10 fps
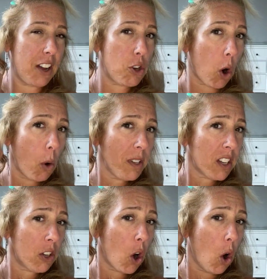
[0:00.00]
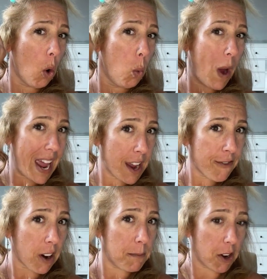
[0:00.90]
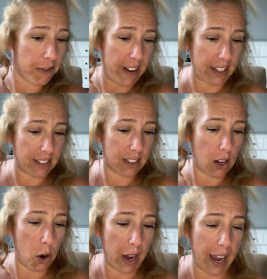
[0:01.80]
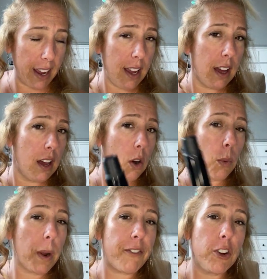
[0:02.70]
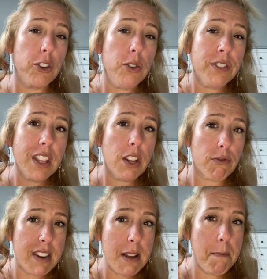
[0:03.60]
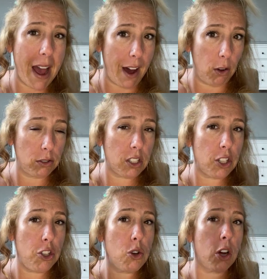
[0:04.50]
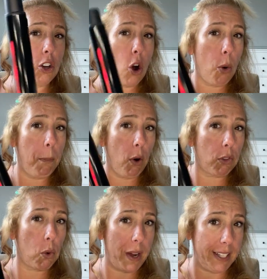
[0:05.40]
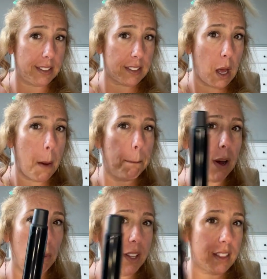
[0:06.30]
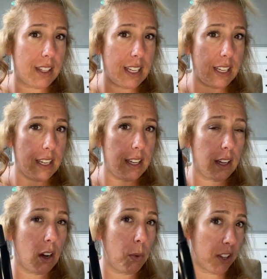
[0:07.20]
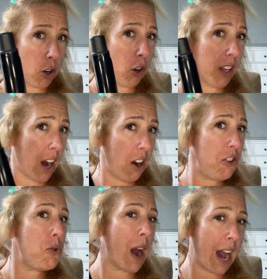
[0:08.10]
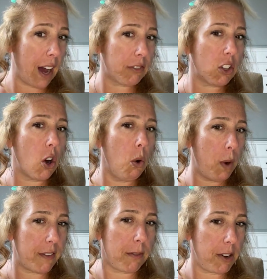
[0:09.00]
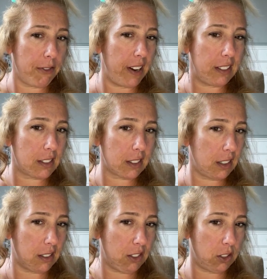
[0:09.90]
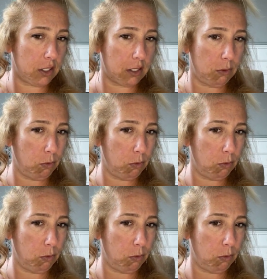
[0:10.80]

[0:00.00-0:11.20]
you're always gonna go away from your face, okay? If you're using the rebound, you can go both ways. But with a curling iron, you have to go away from your face because it just,